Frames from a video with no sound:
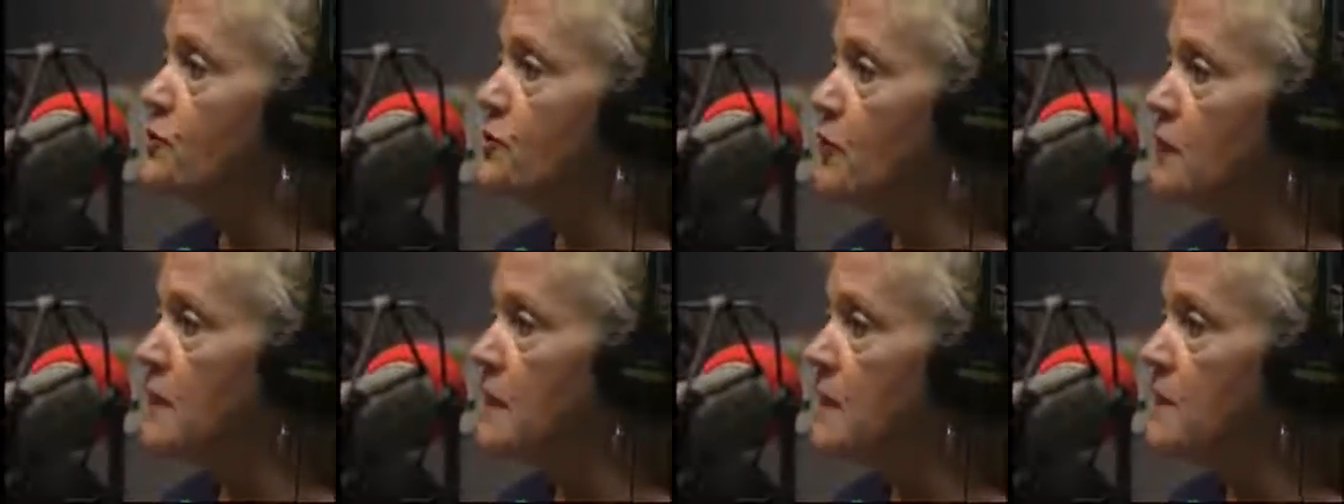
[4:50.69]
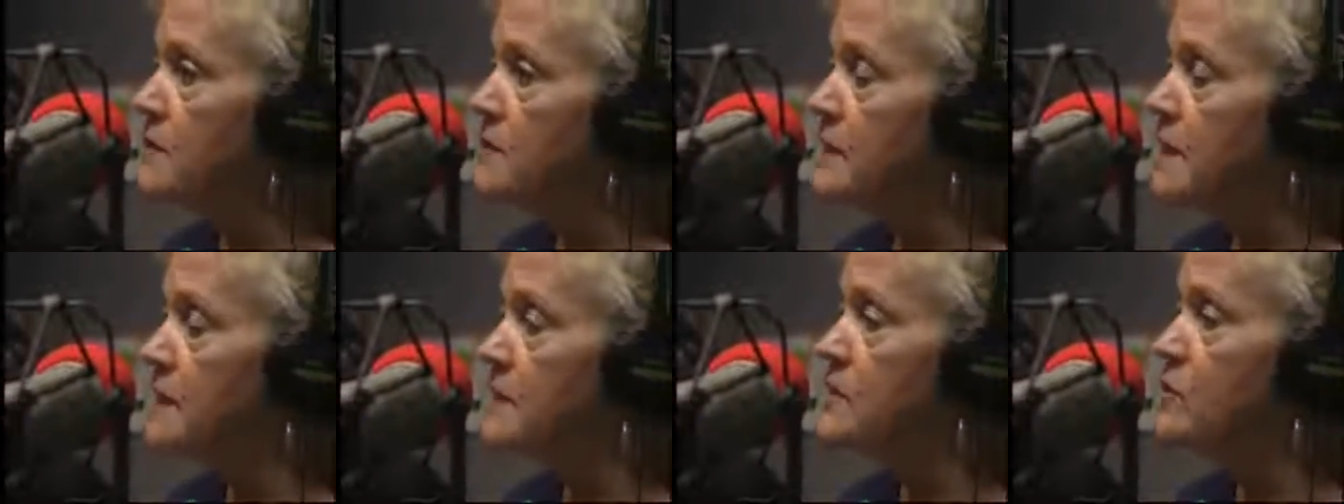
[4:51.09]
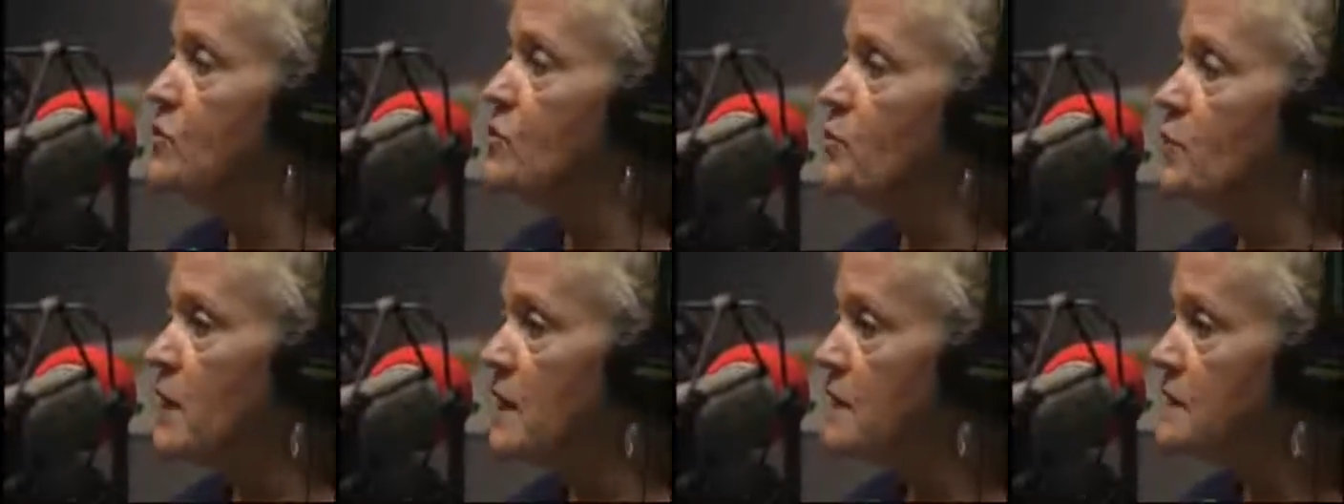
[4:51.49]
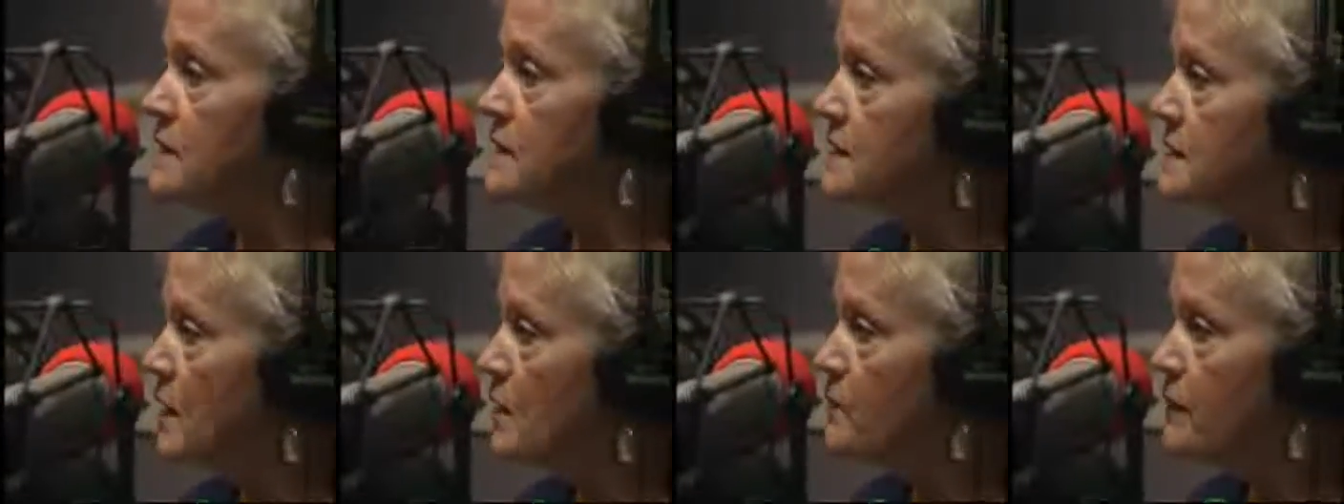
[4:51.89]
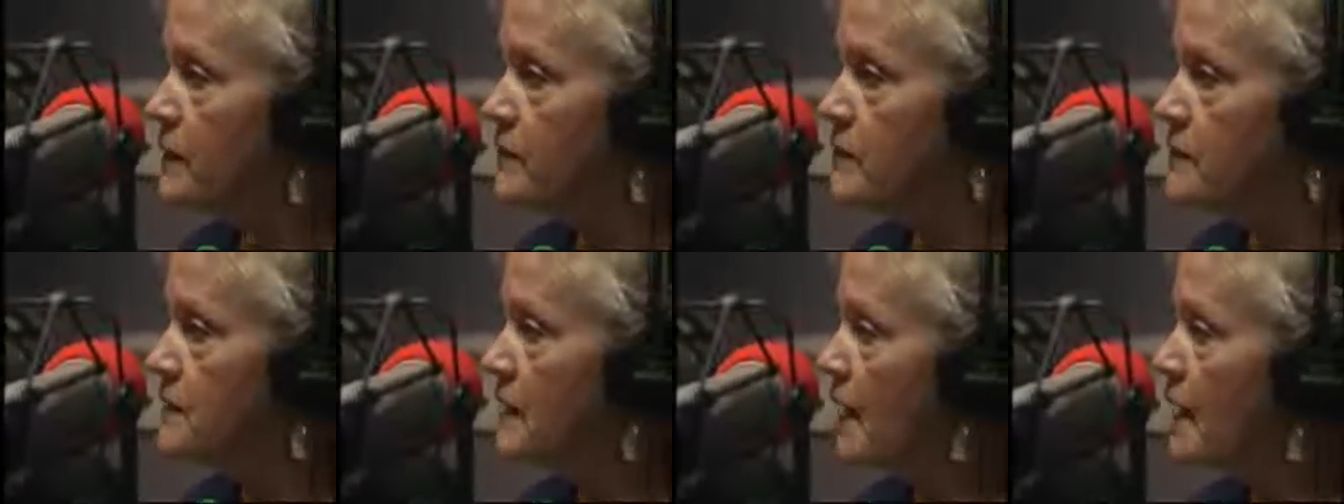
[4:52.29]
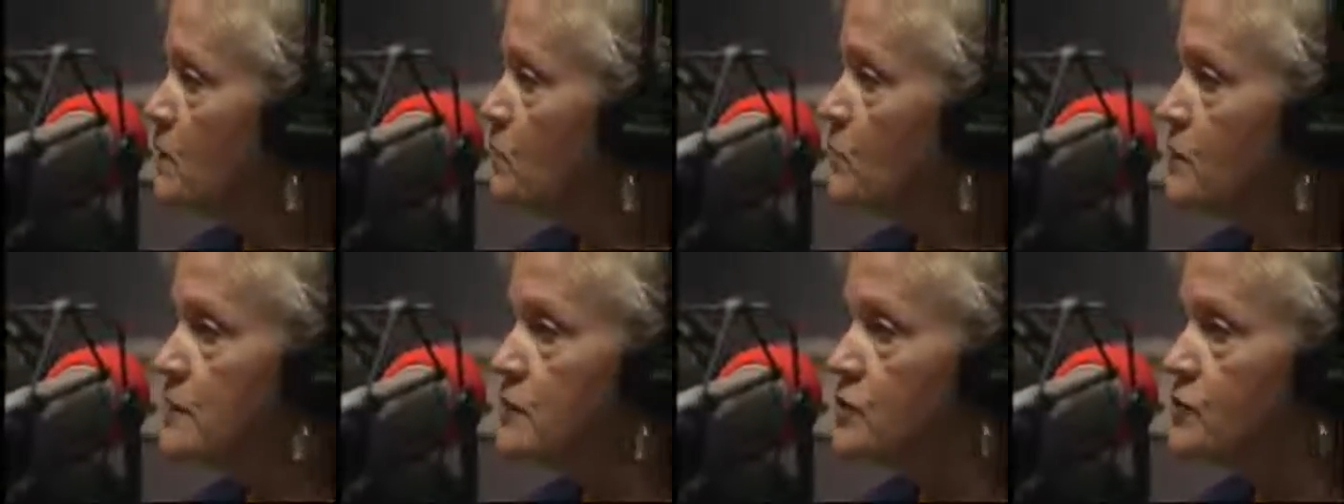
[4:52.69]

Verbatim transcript: who forgives us, who picks us up every time we